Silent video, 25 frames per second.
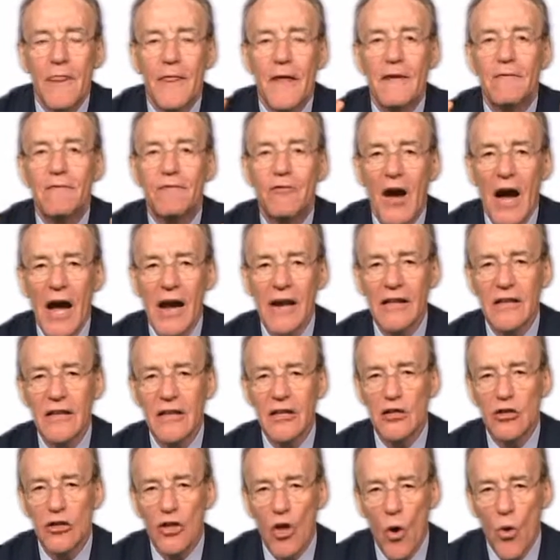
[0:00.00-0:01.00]
They
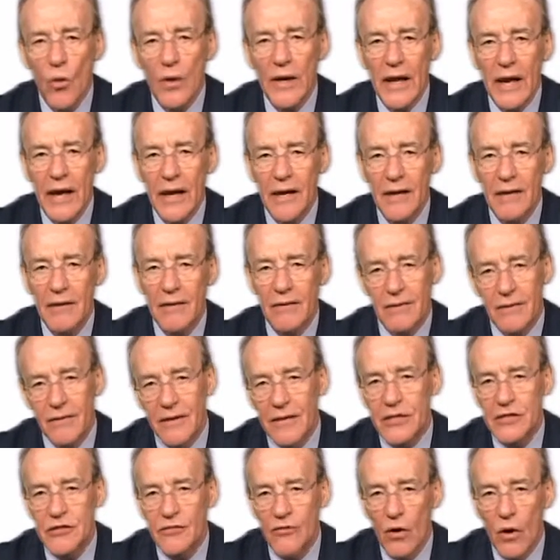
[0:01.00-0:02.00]
finally located
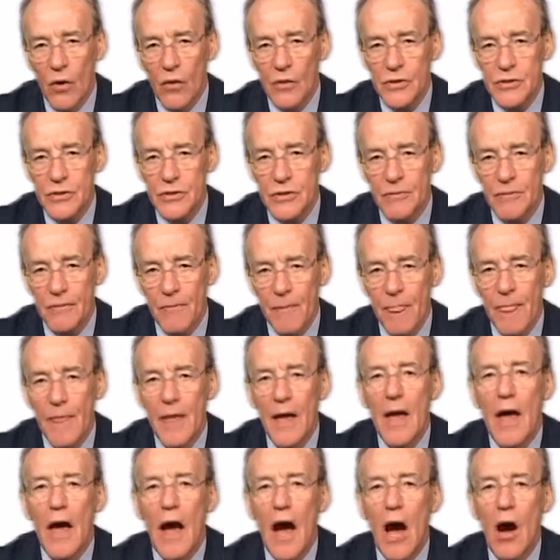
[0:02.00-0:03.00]
these folks
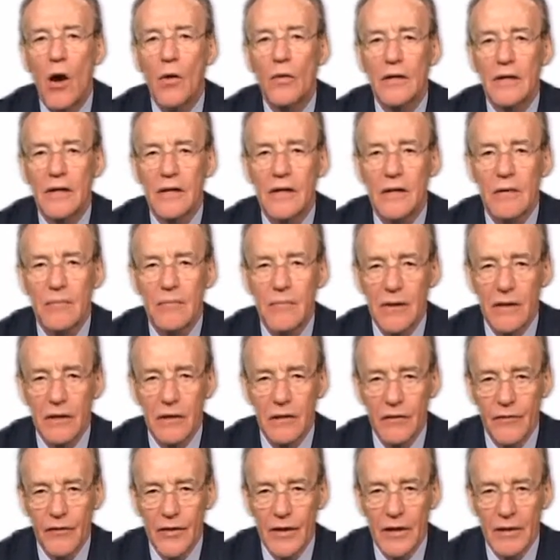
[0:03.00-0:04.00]
out in the middle
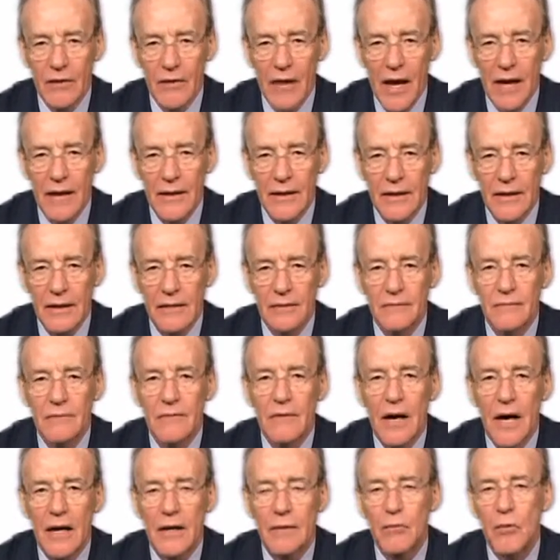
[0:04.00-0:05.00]
of the Atlantic
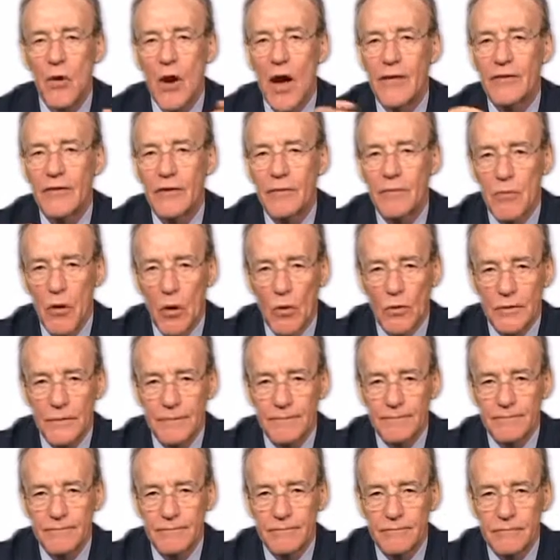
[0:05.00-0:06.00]
on a private boat.
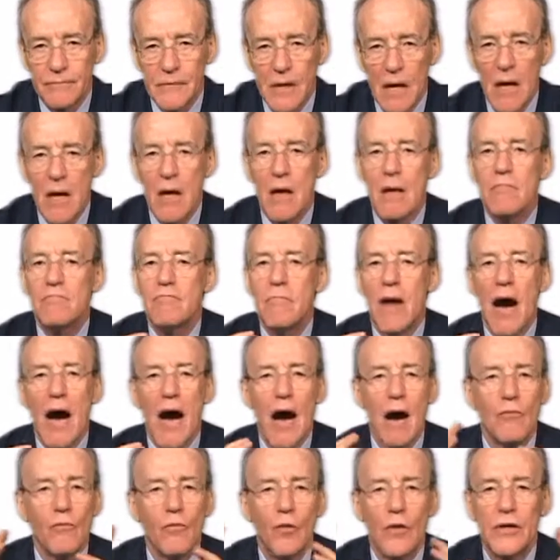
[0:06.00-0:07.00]

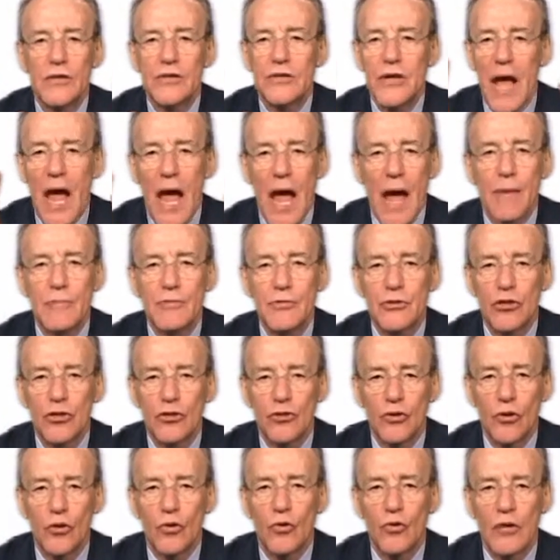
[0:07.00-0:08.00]
Mom was
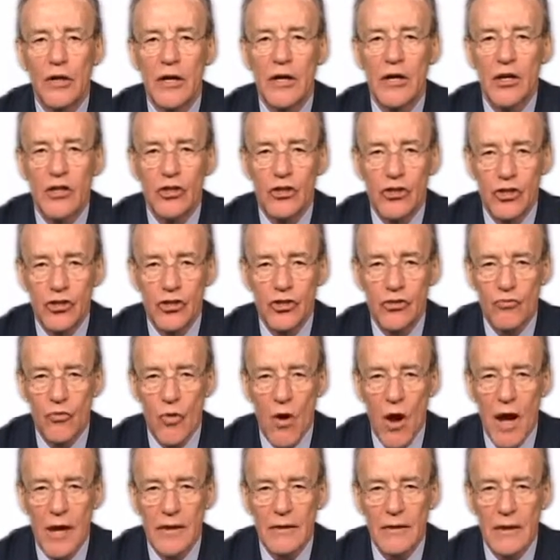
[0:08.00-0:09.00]
absolutely
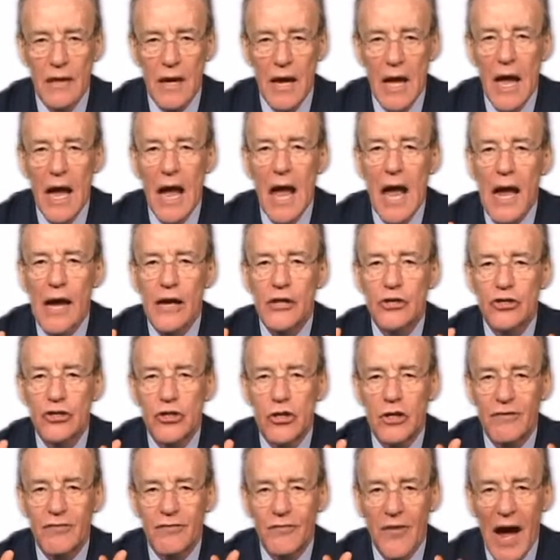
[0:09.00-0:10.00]
distraught, and
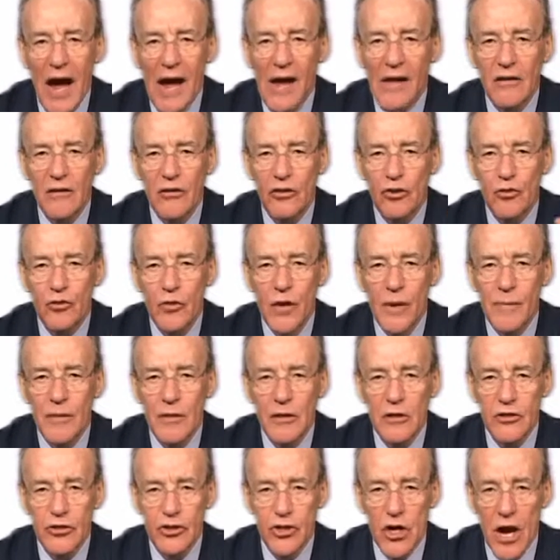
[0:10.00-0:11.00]
she filed
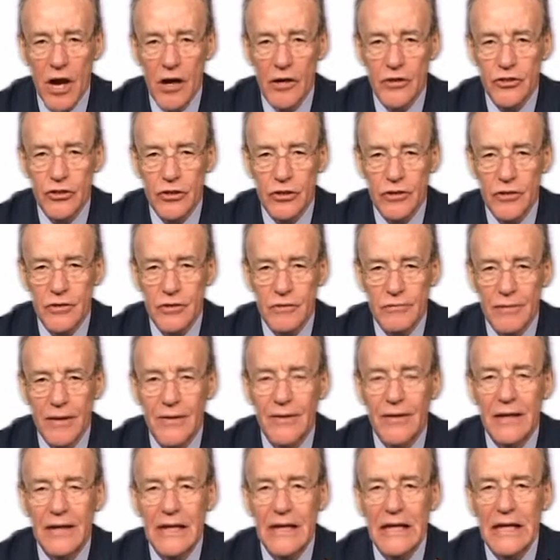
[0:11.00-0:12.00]
criminal charges, and
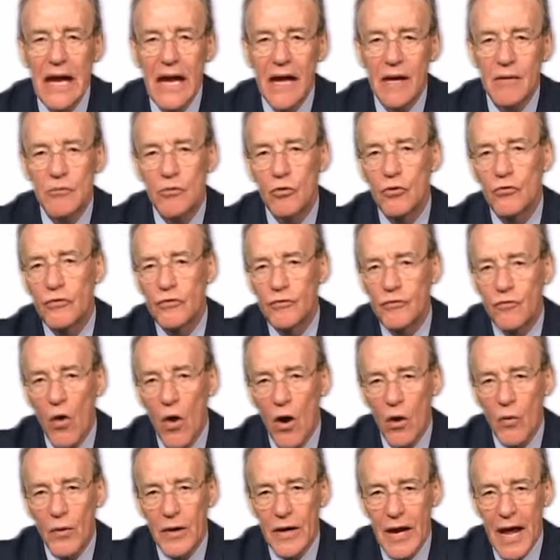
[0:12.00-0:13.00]
the DA moved
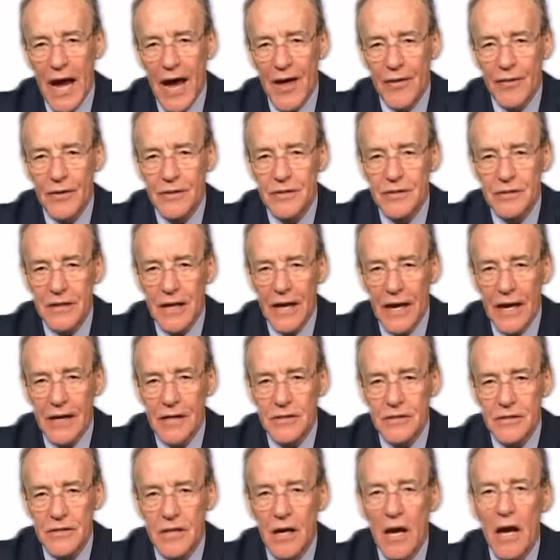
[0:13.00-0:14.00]
forward on this
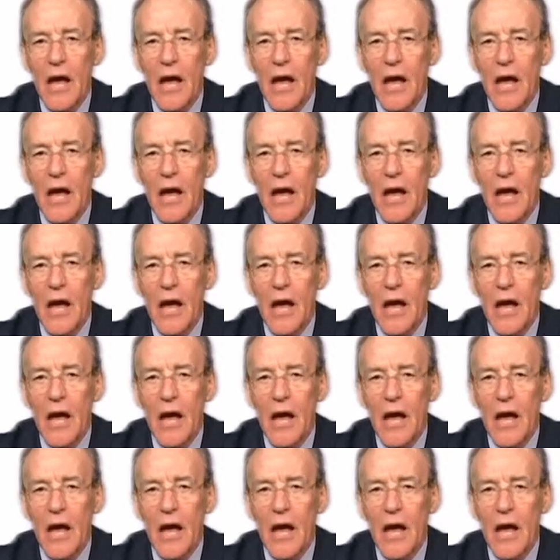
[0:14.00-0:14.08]
case,